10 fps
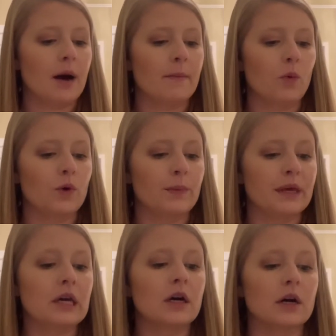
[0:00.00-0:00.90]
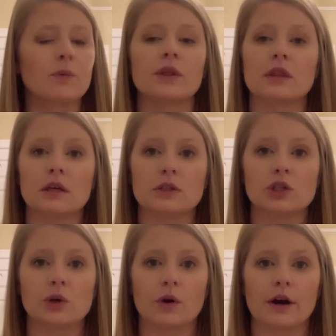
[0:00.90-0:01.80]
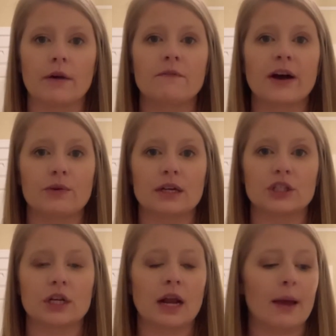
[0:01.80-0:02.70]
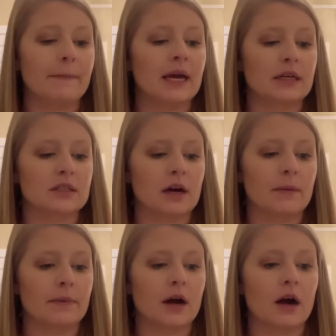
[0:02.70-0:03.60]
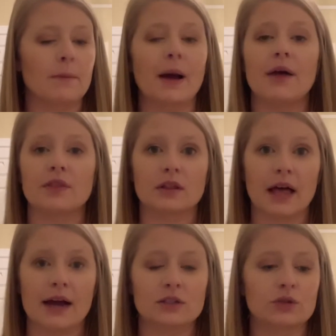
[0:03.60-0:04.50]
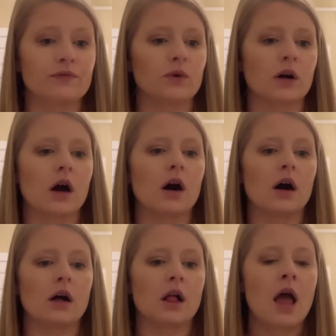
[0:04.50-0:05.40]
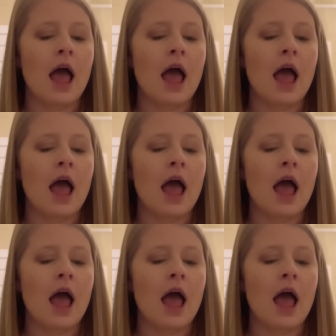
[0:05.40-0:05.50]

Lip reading: would be good with the Dior foundation I picked up on the last Sephora haul.